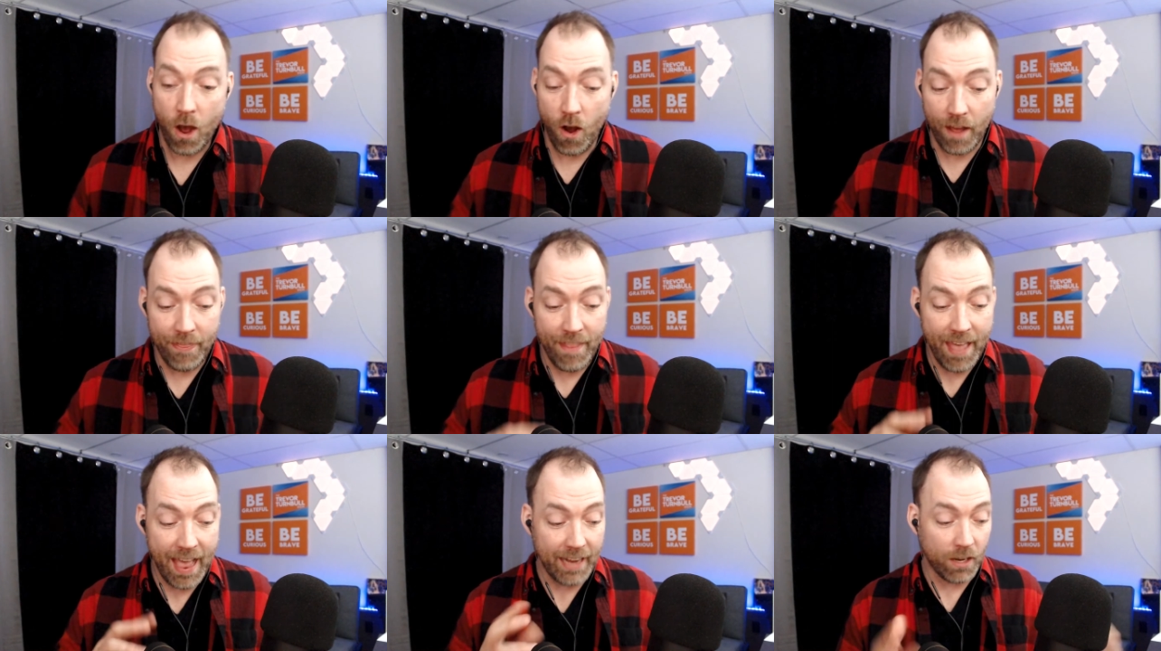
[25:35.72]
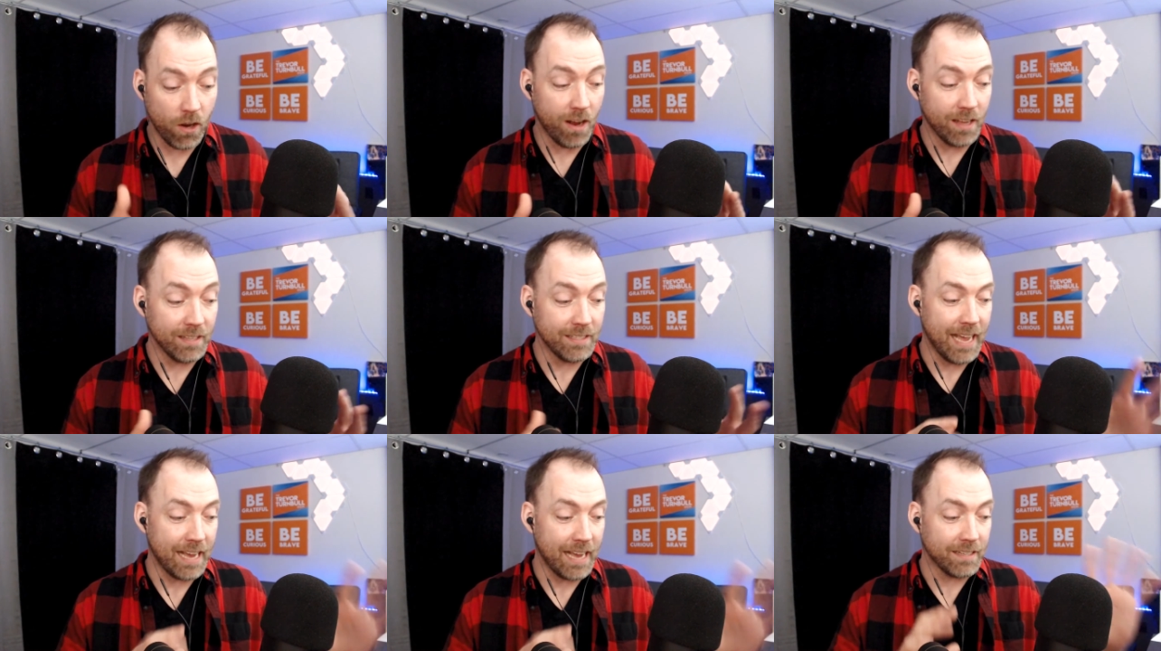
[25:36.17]
yeah, on
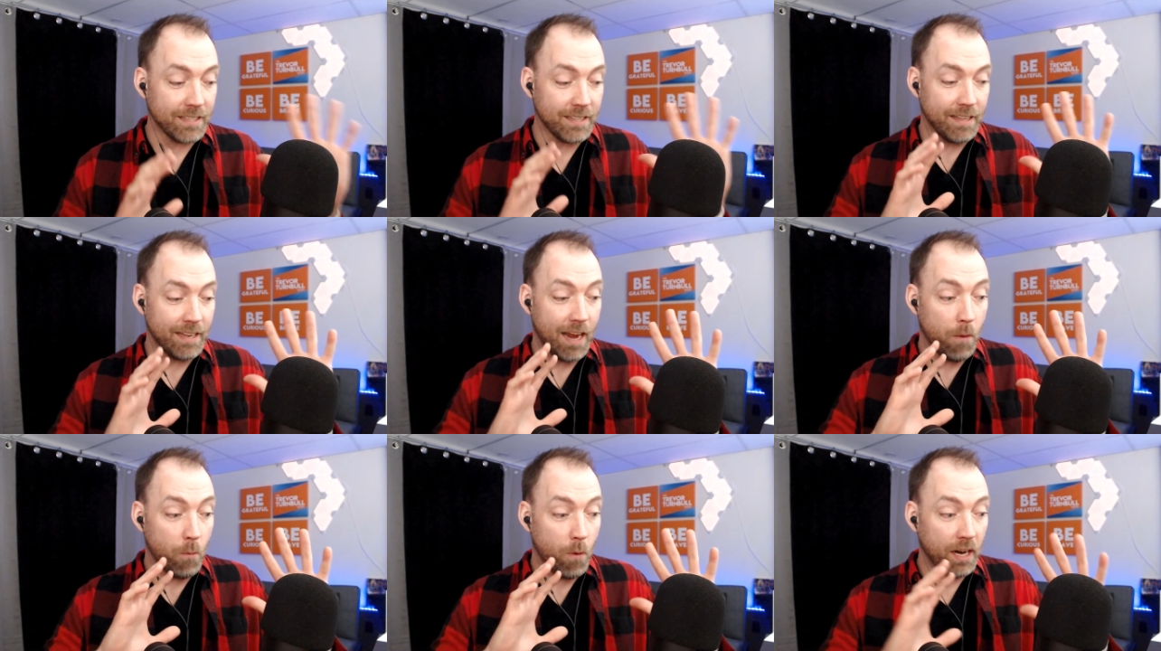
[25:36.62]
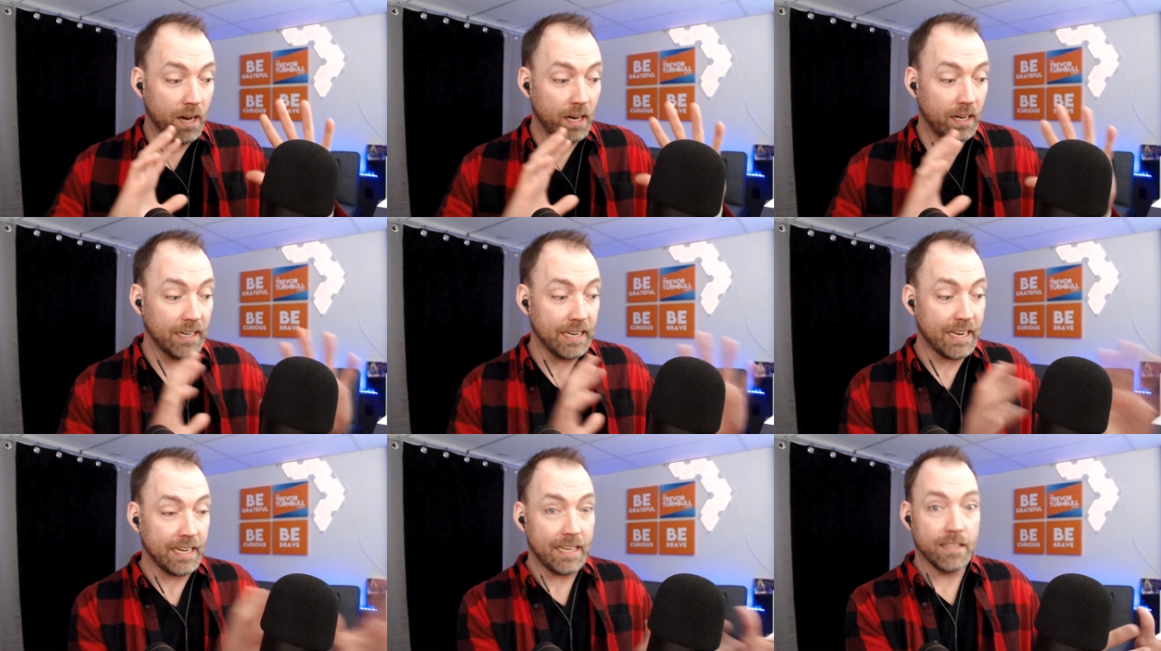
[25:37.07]
that context, and then I
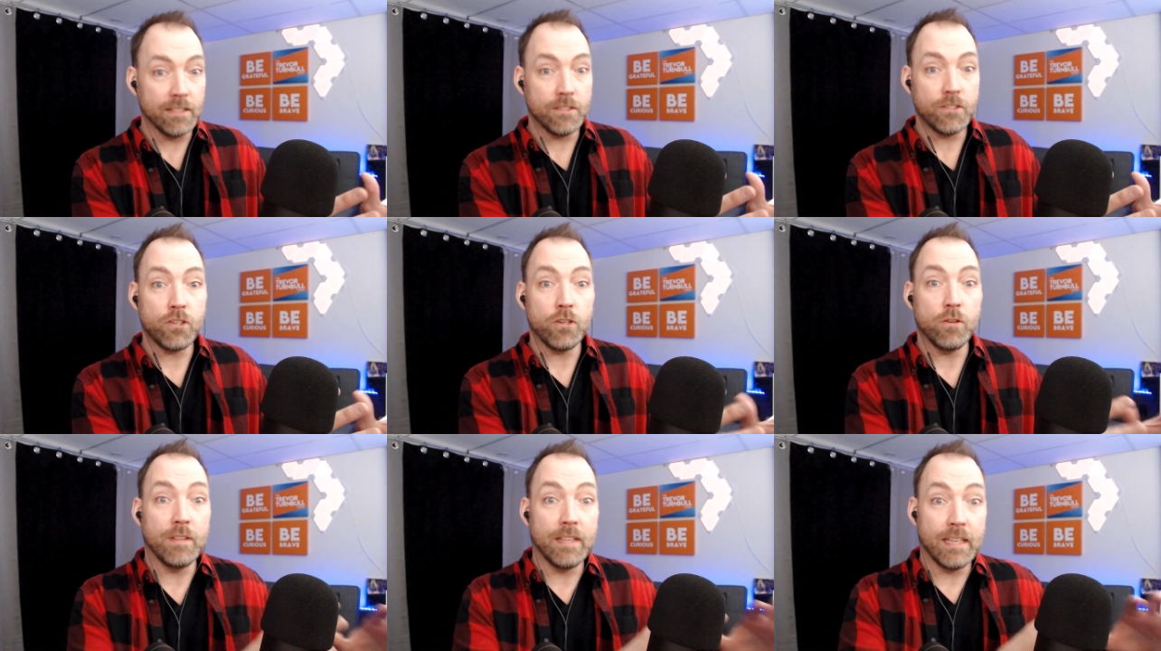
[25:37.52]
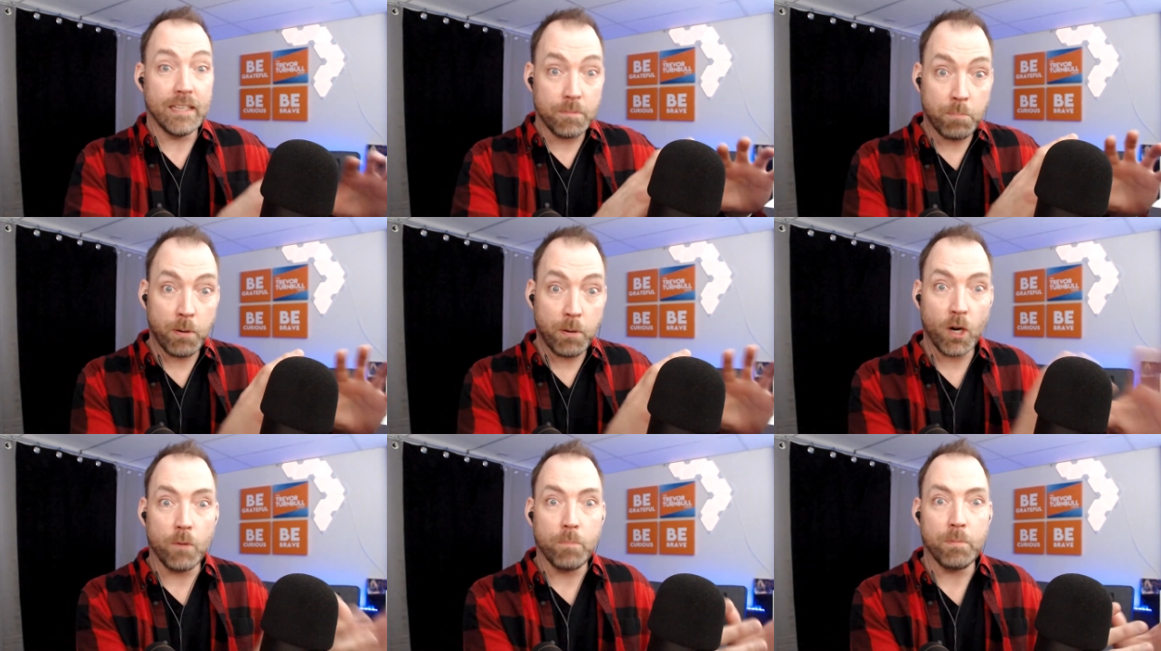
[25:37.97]
want to lean into
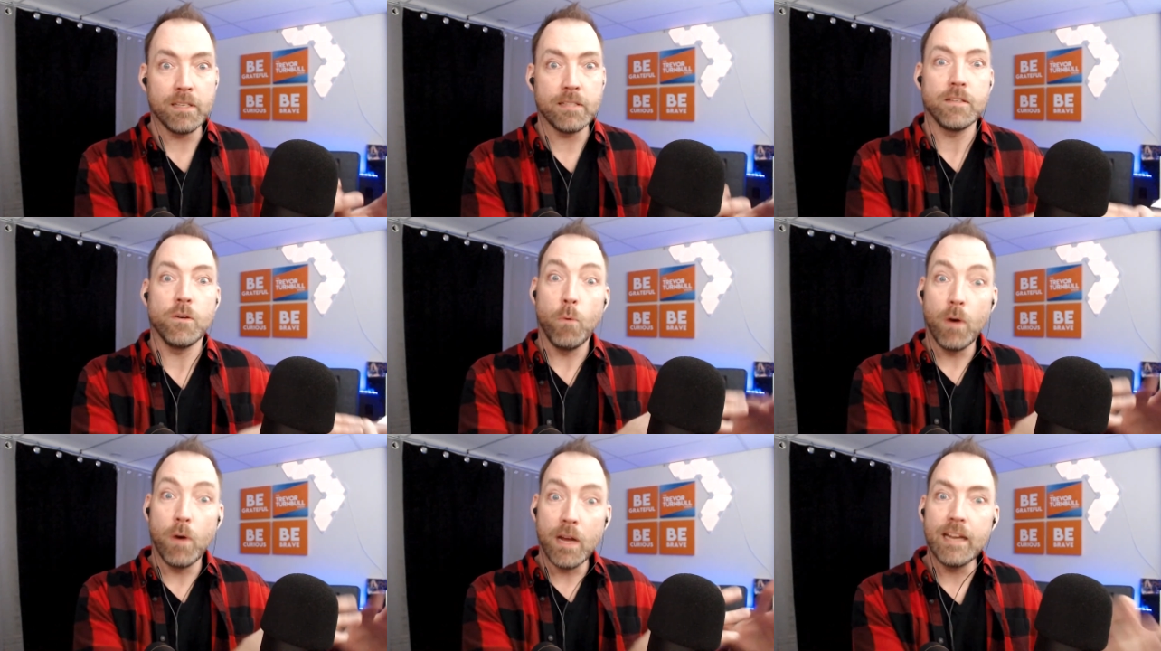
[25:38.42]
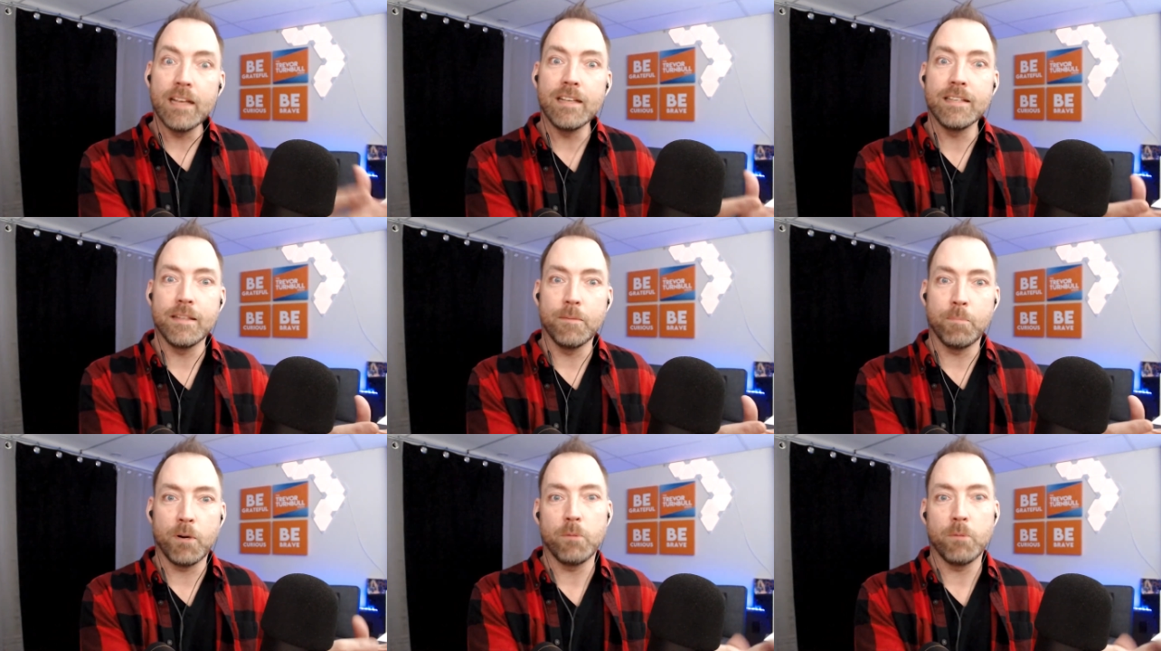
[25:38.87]
this purpose. So
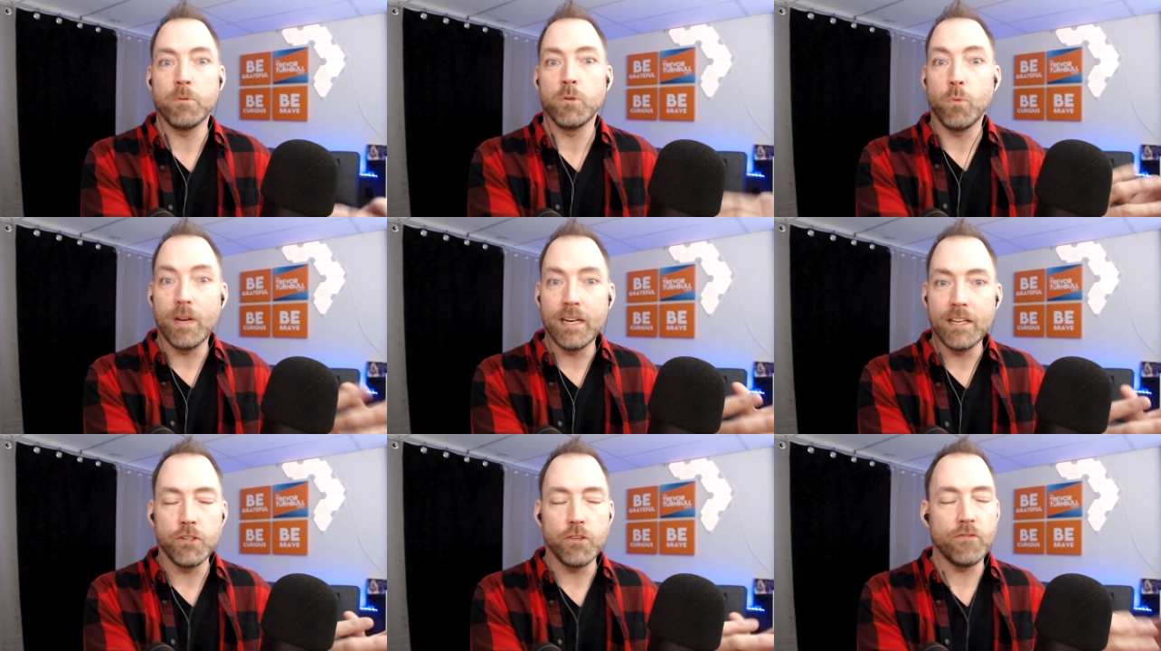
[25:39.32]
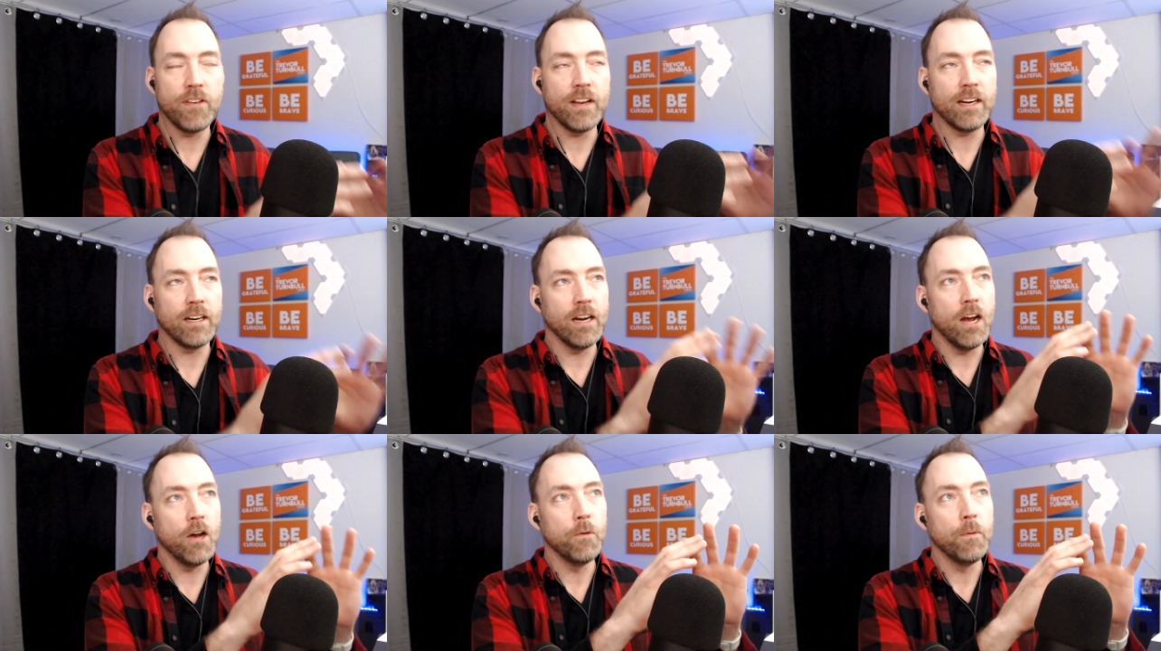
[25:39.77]
what is the purpose? What did
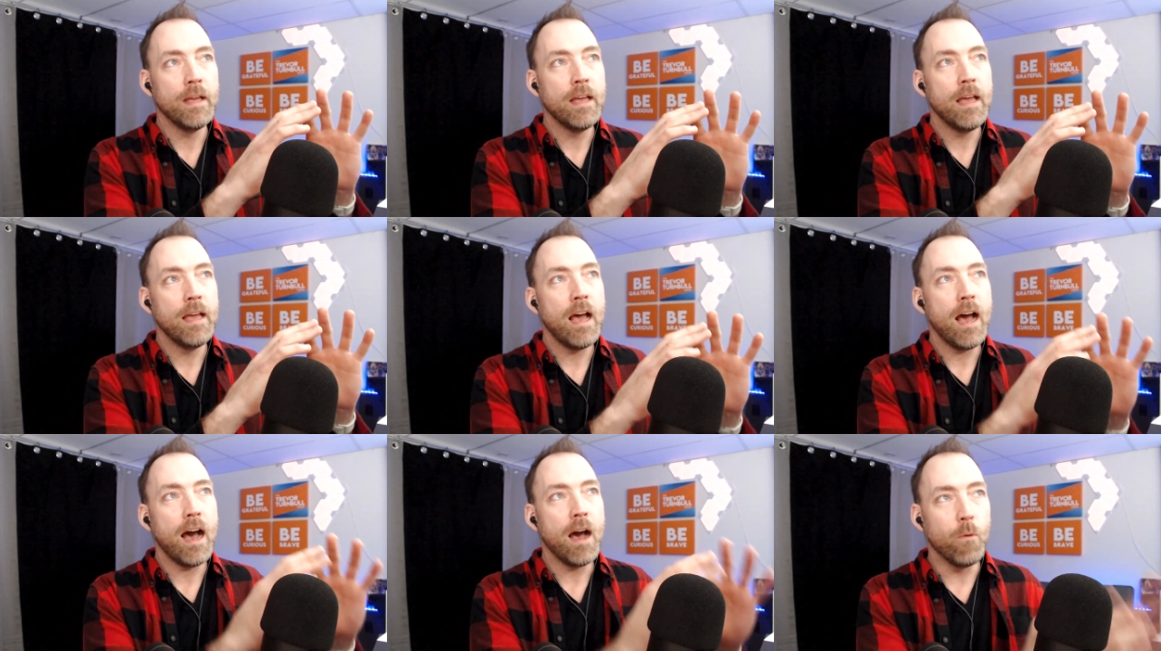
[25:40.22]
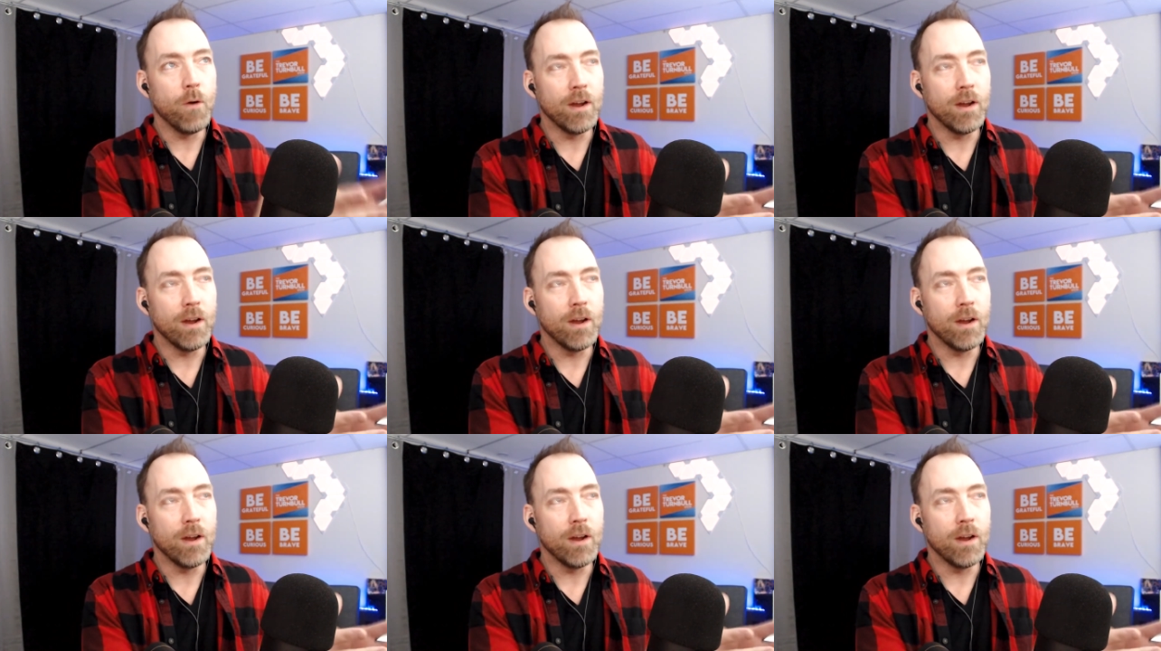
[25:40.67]
you figure out?